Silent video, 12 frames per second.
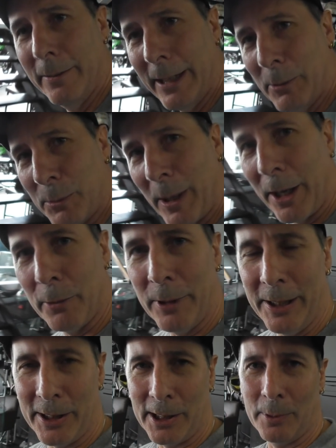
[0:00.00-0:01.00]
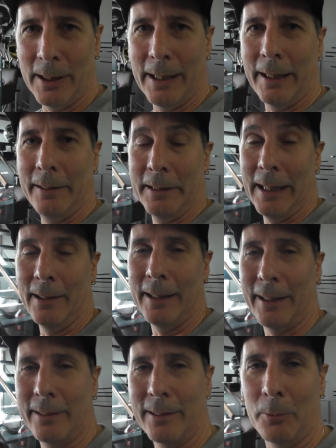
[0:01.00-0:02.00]
that was one of the reasons why, you know,
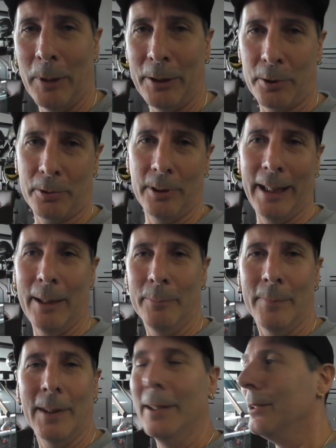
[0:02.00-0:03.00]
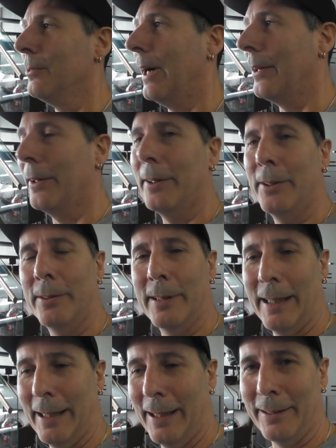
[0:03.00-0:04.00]
like I went through them, rather than
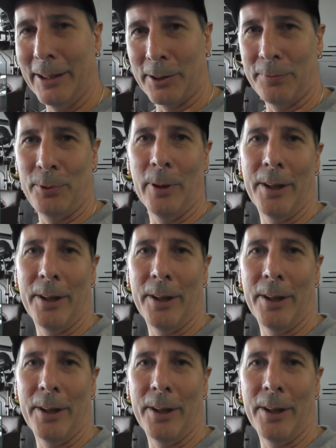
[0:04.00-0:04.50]
there's a few